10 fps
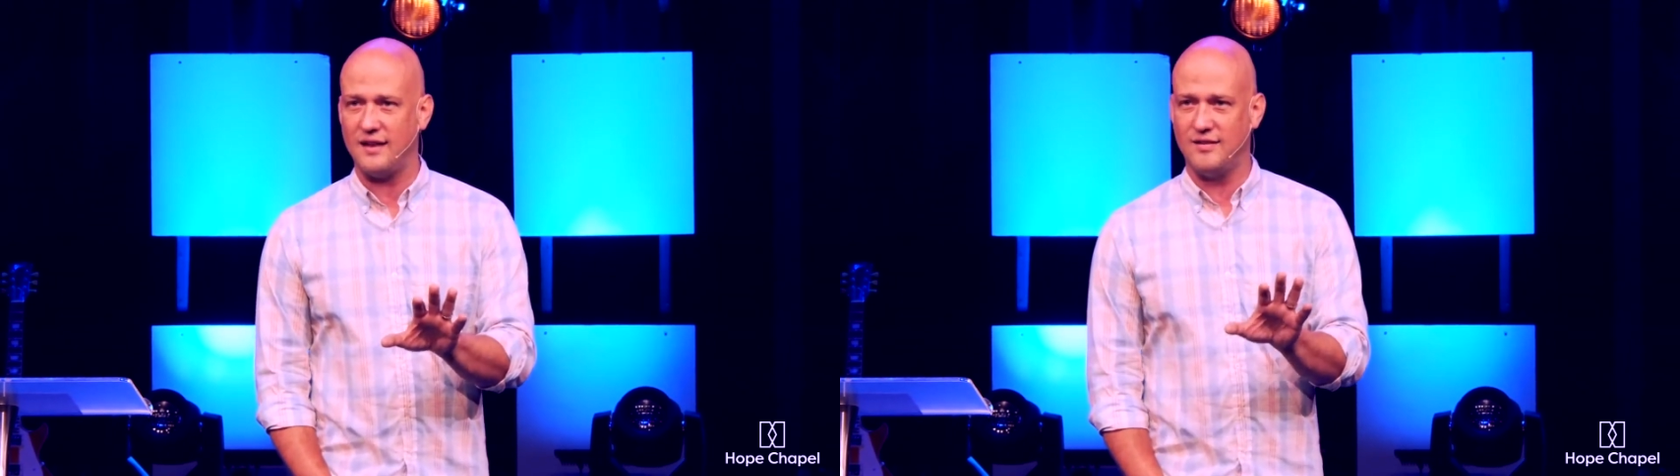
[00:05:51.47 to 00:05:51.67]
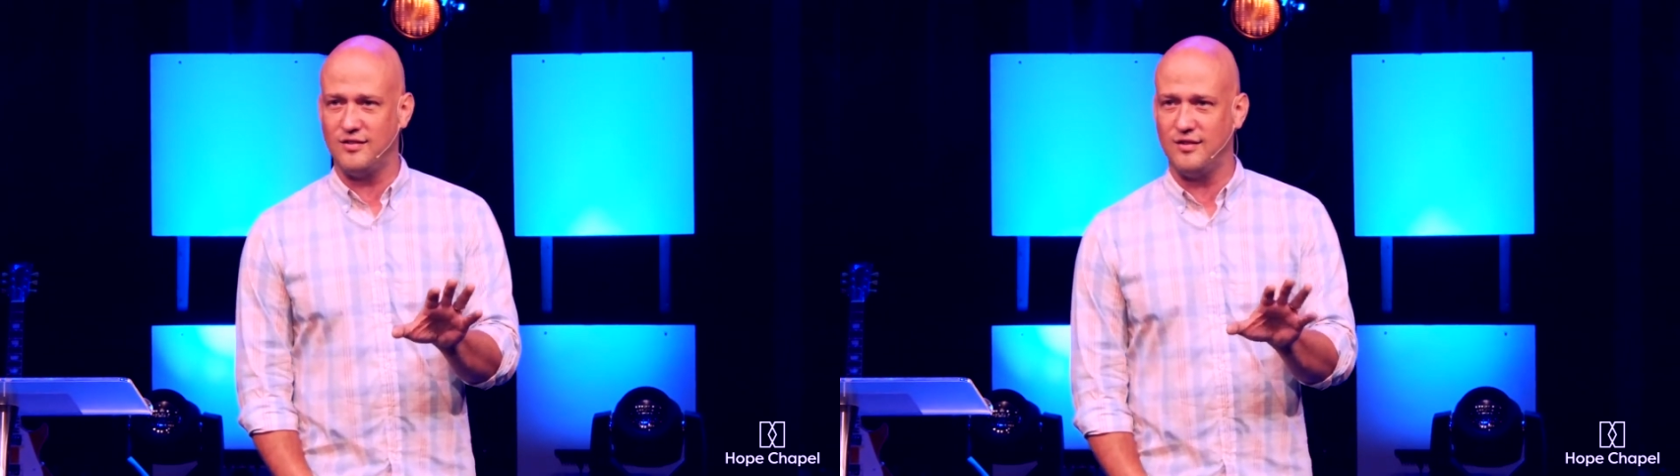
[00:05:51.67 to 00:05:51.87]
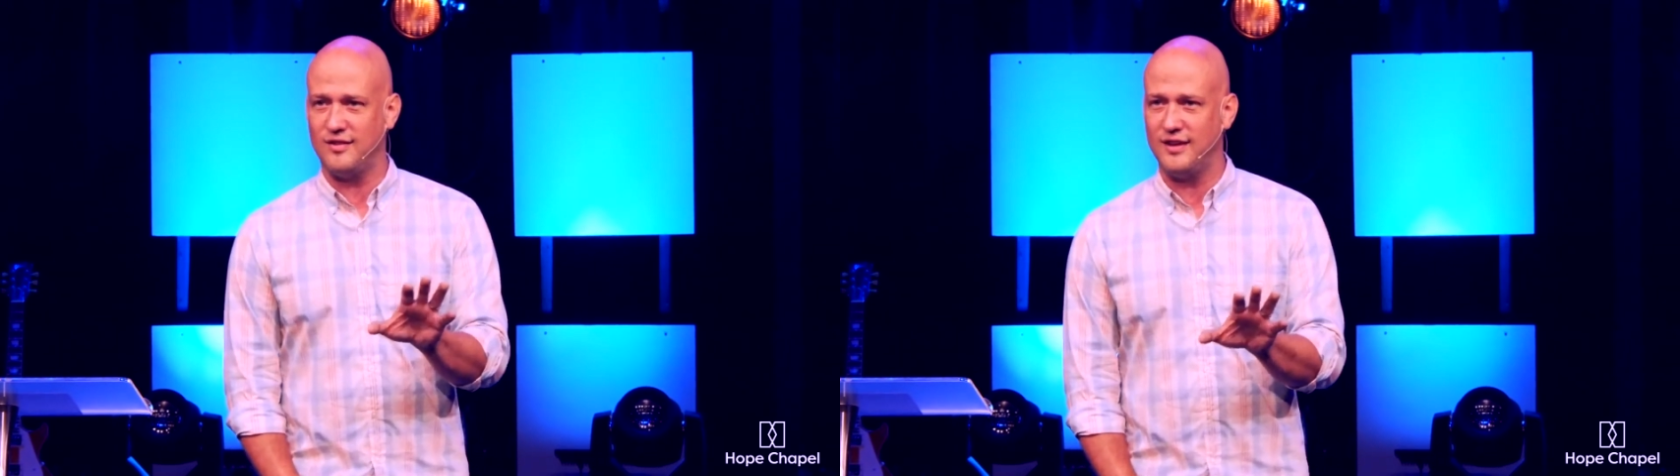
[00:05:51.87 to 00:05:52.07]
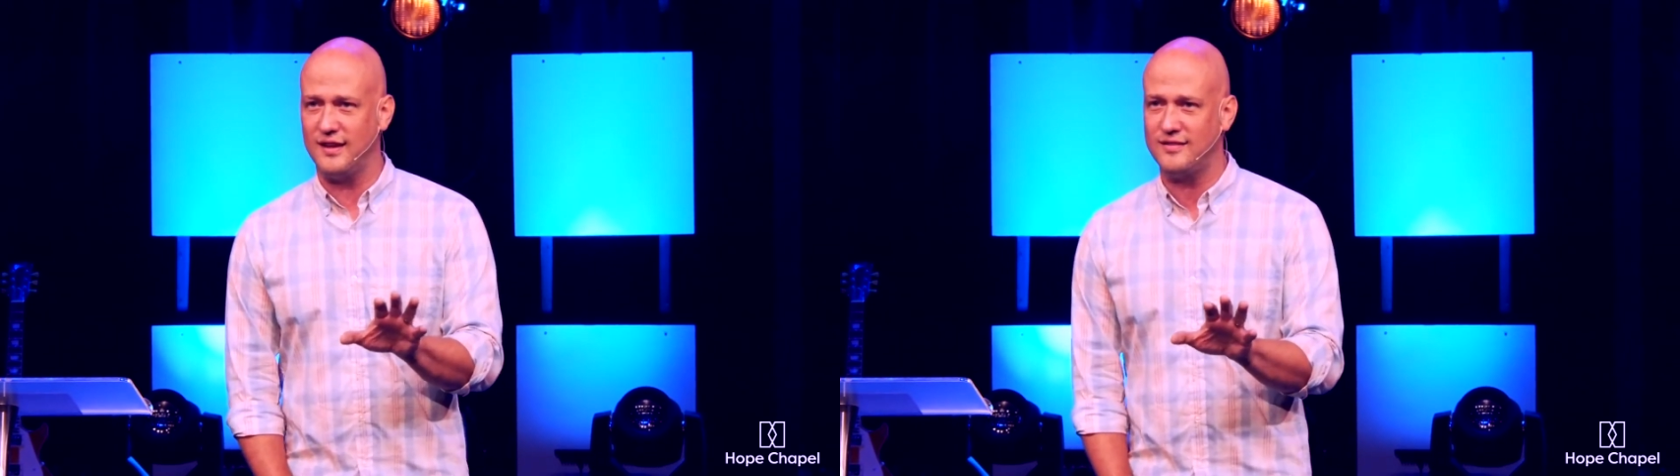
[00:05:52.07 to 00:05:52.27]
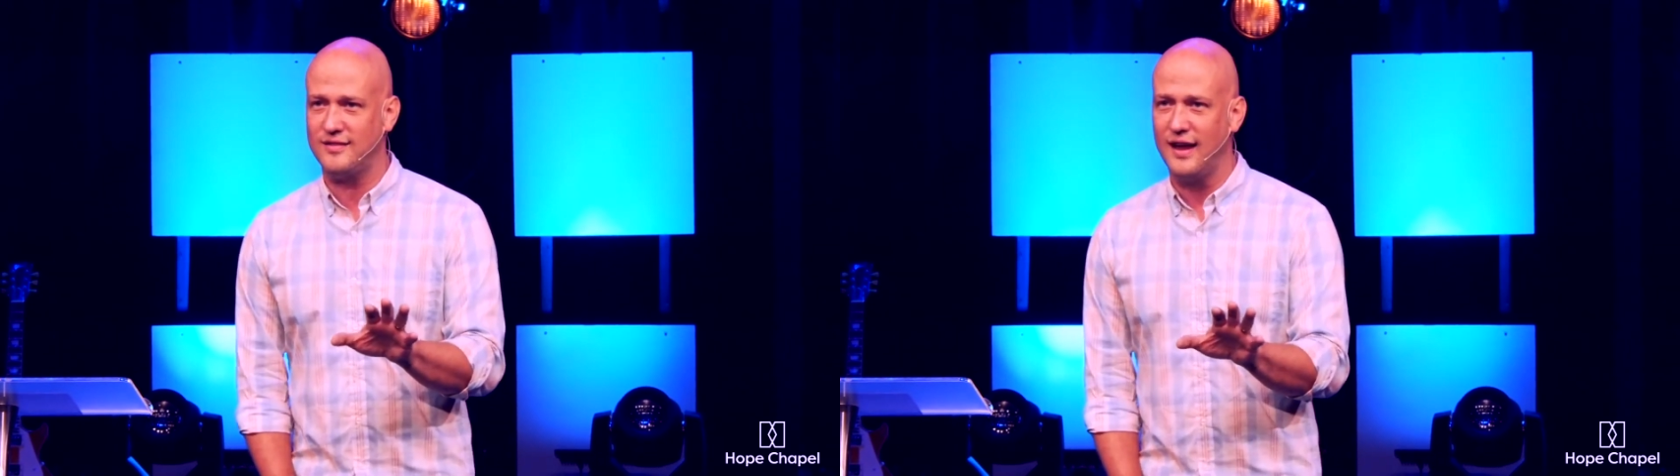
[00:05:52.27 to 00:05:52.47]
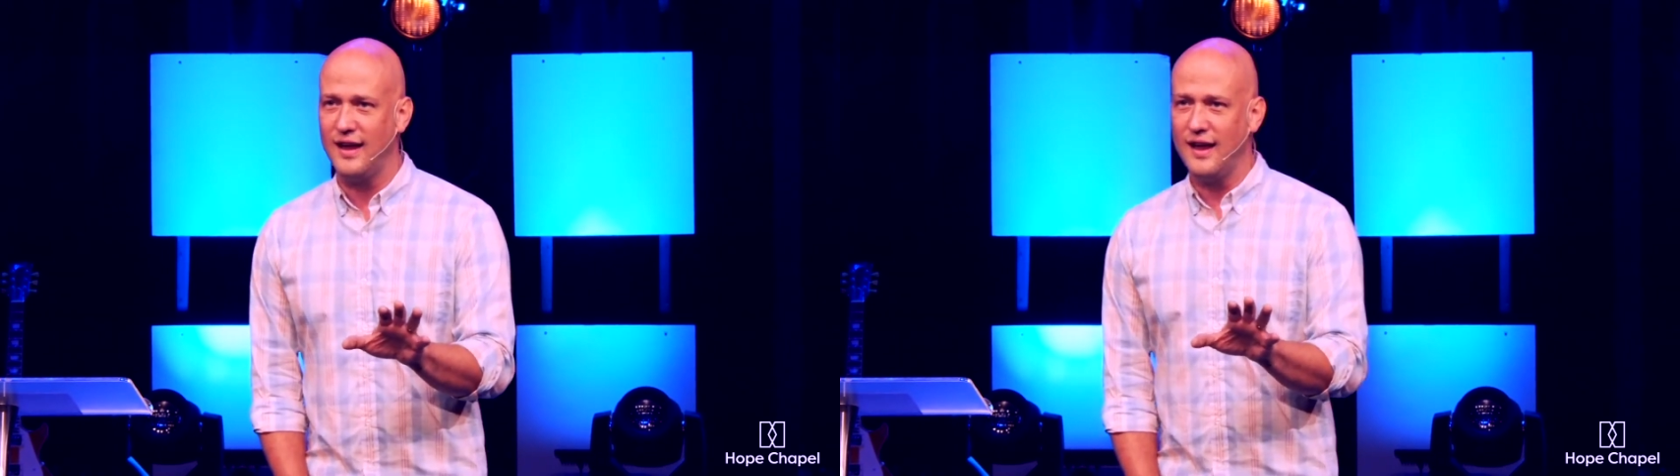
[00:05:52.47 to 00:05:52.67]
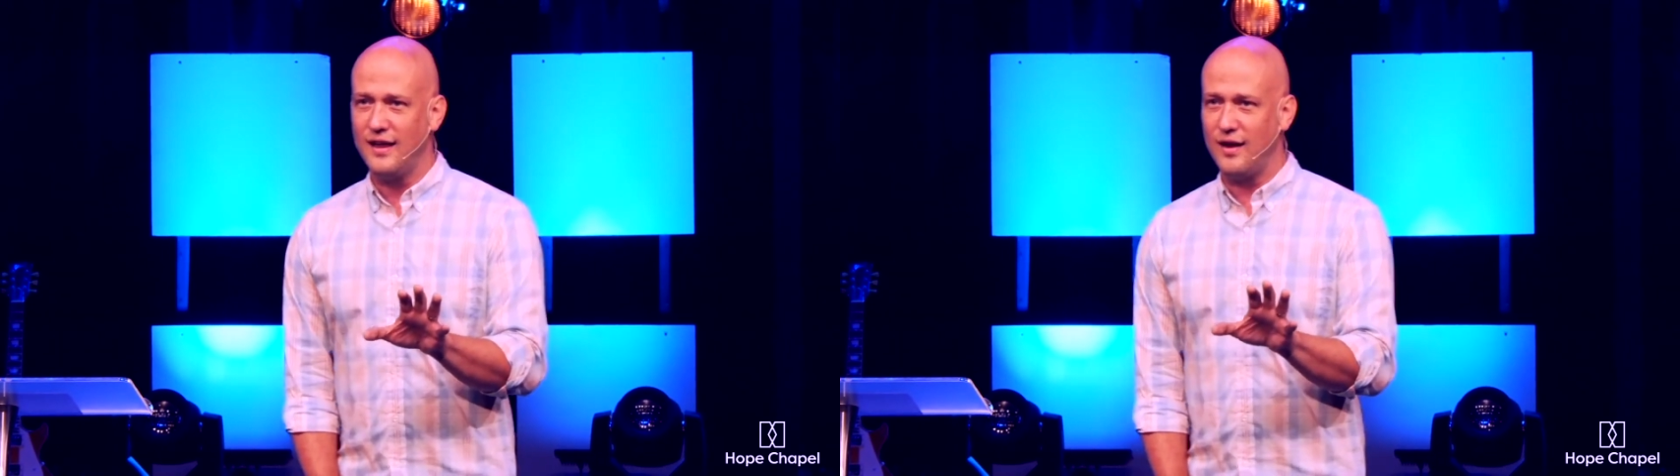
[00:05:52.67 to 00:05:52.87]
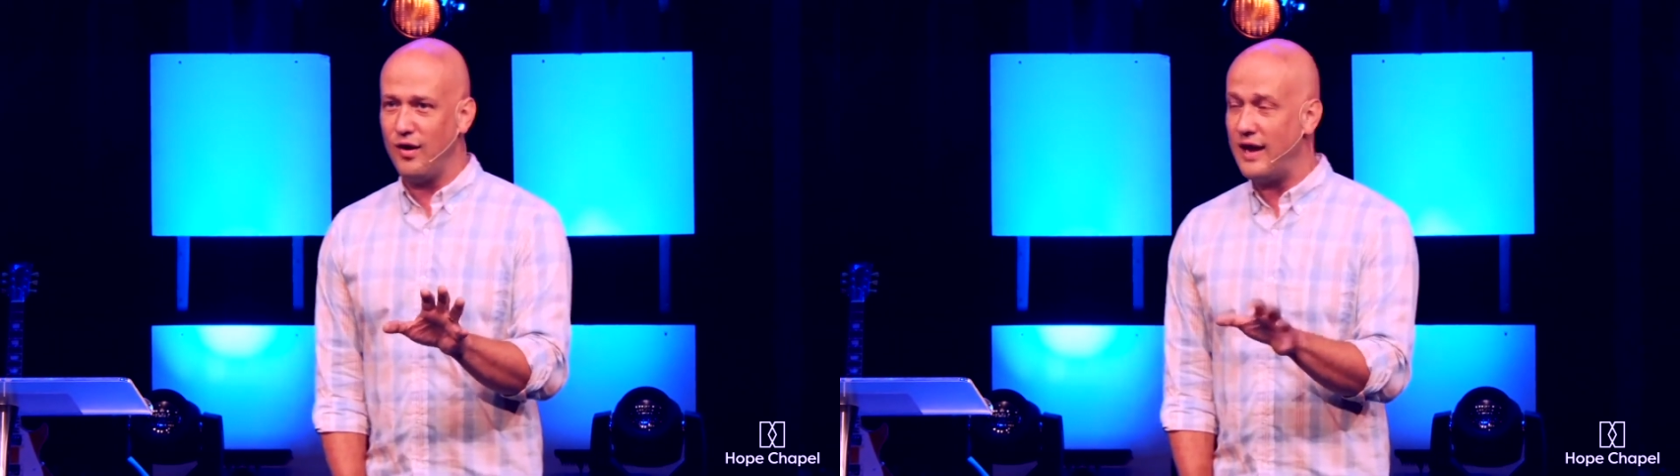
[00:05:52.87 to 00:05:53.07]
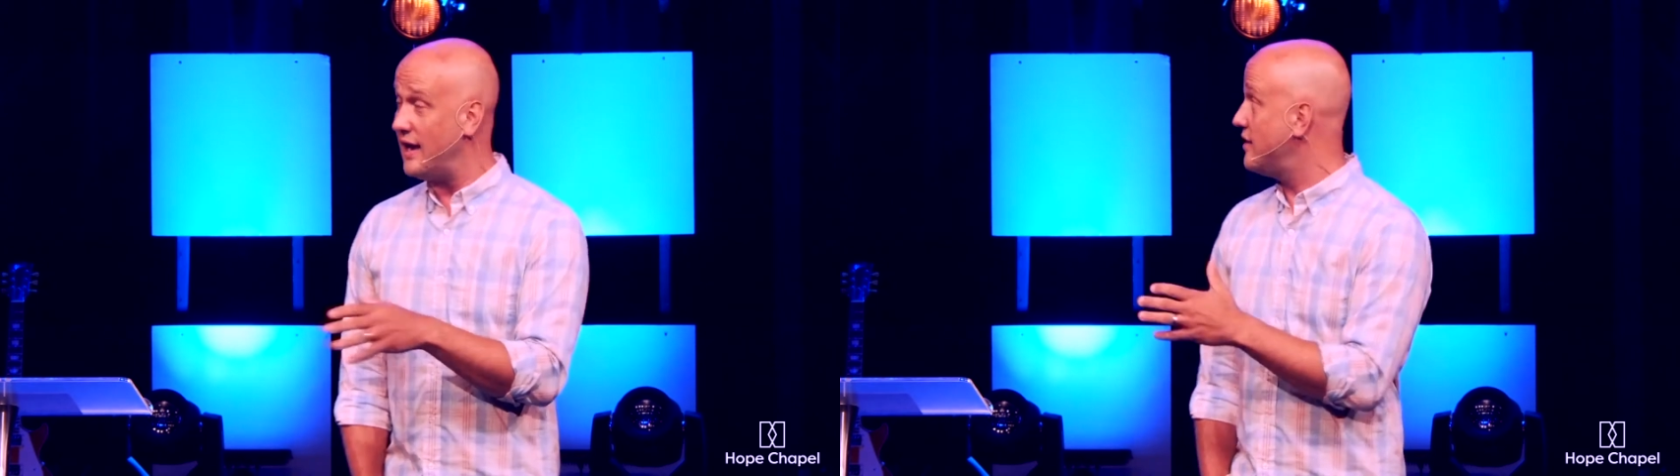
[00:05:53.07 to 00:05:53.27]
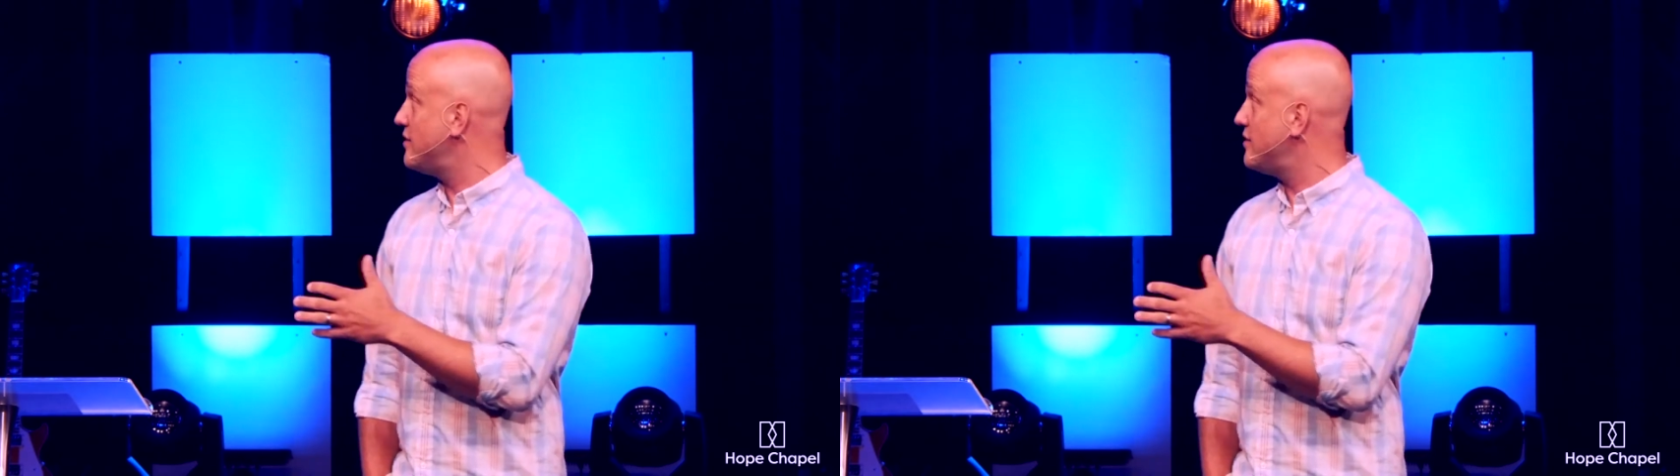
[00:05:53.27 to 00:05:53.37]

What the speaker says: Did you see this? There he is